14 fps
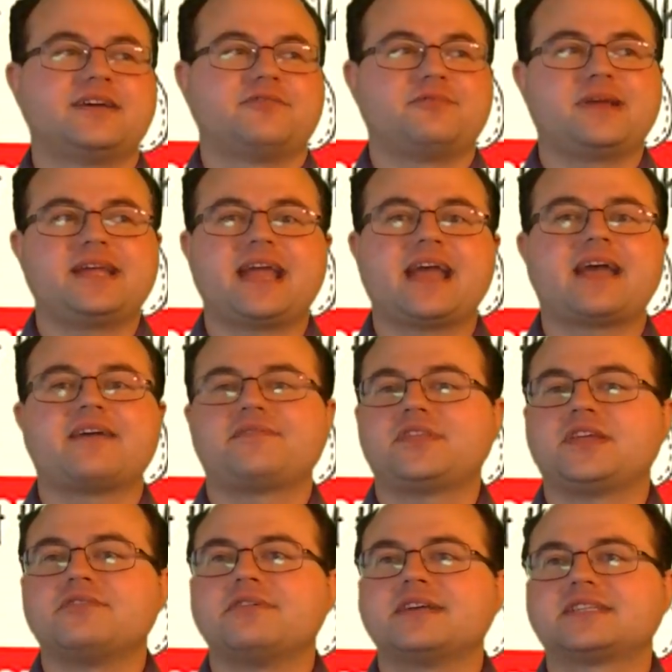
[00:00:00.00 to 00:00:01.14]
we have the
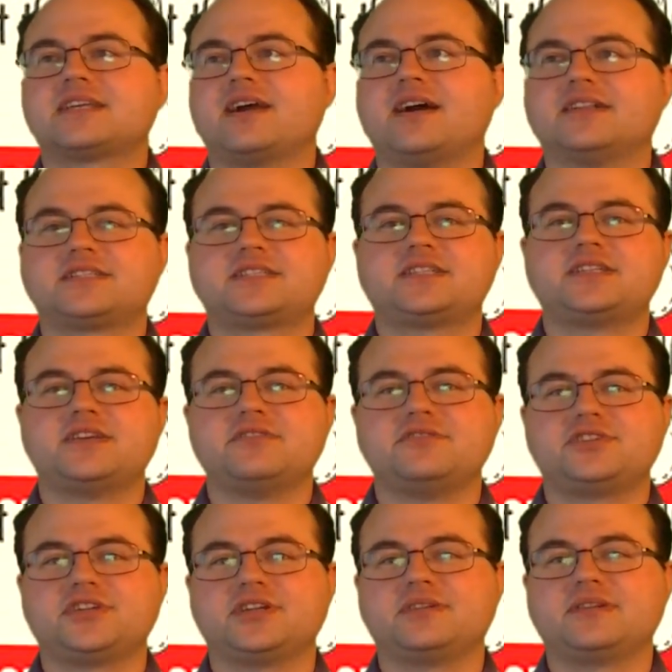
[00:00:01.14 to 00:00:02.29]
U.S.
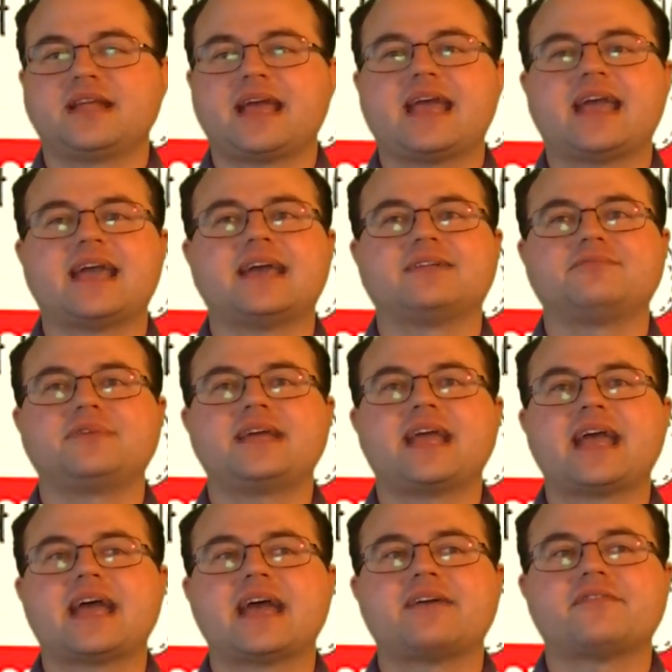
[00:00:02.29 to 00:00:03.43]
Constitution, and we
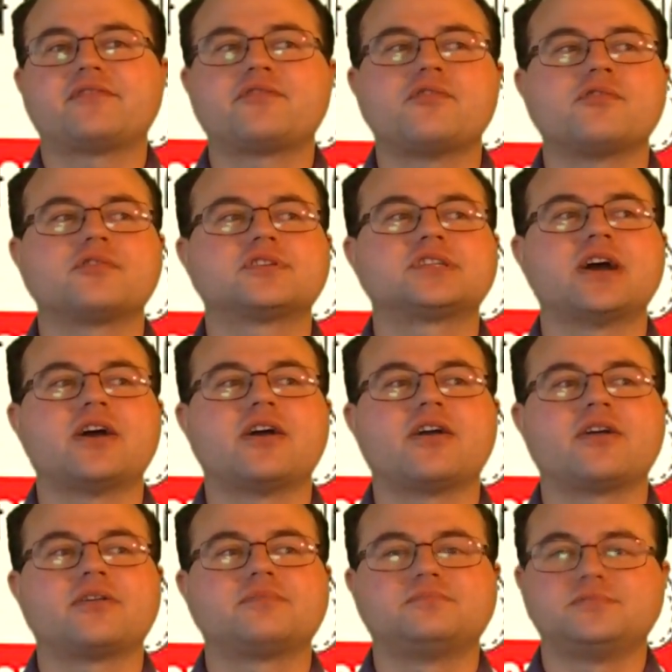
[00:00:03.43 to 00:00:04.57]
have, of course,
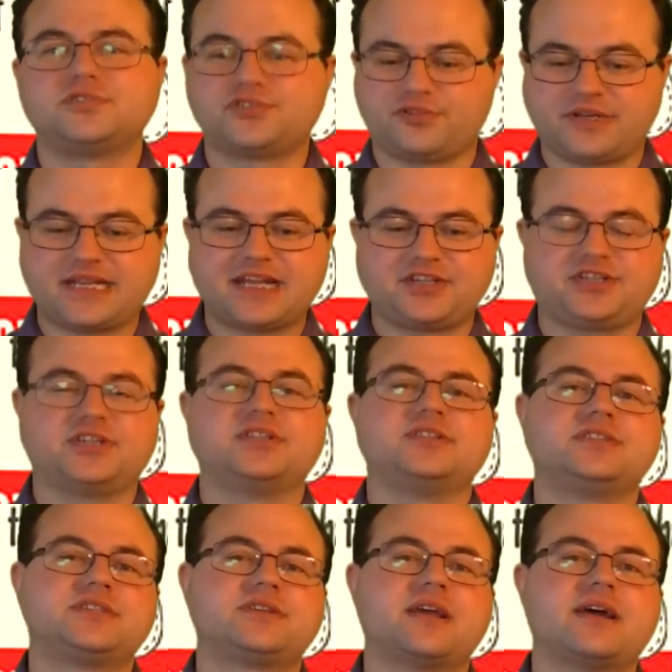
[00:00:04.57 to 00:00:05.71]
our
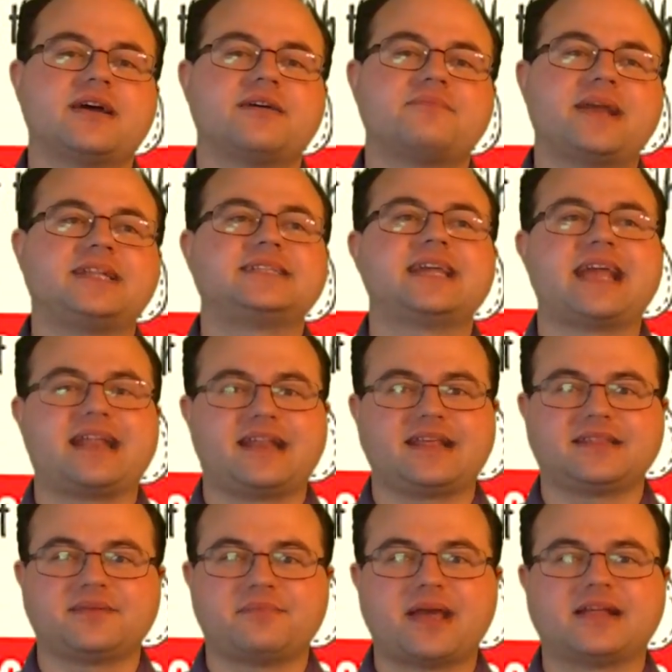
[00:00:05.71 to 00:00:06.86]
traditions
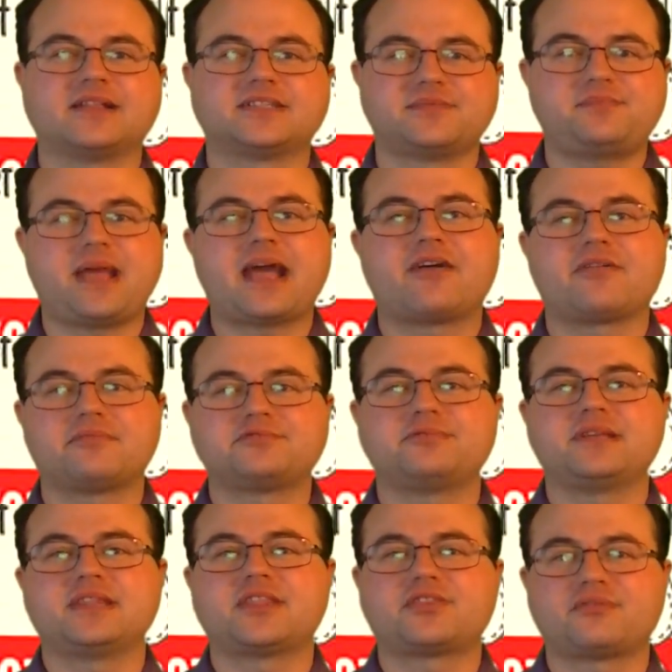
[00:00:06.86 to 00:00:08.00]
maintaining the balance of power
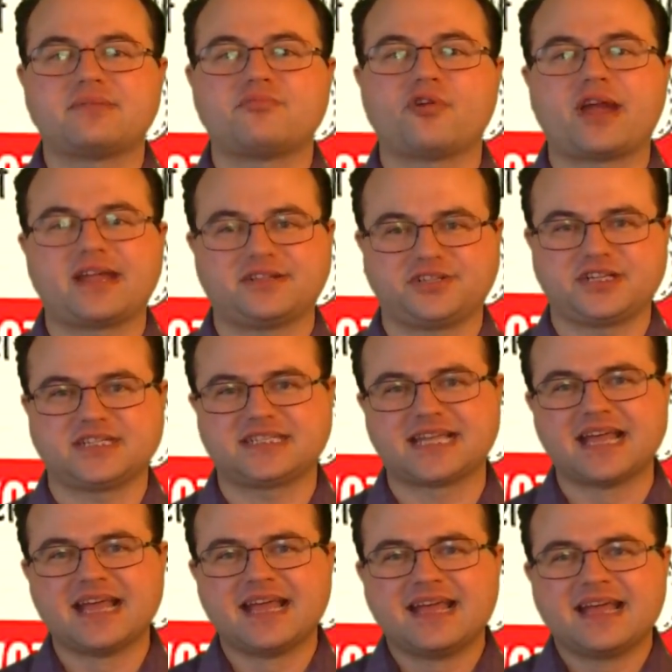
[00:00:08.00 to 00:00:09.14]
between the three branches.
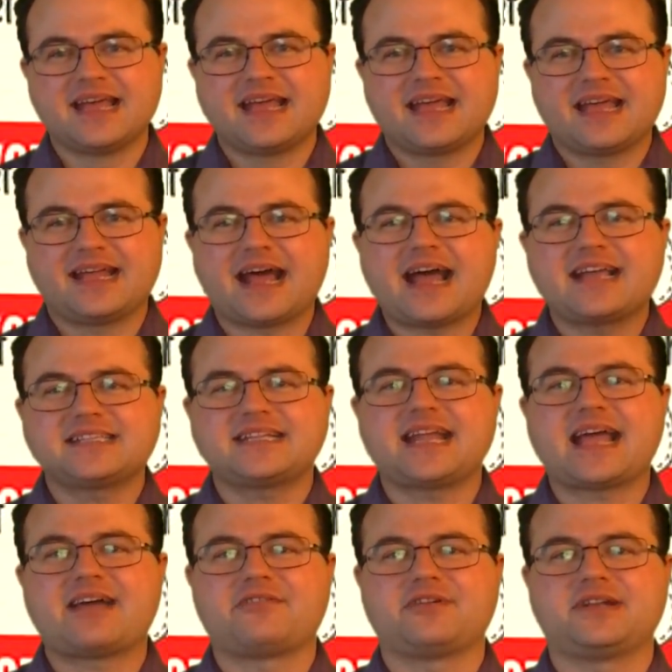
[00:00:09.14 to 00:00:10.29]
And
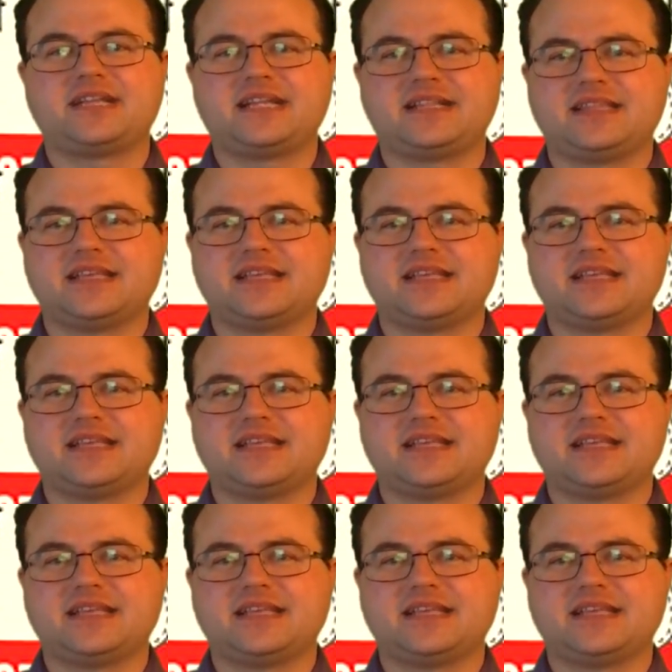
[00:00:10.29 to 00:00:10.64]
Eisenhower did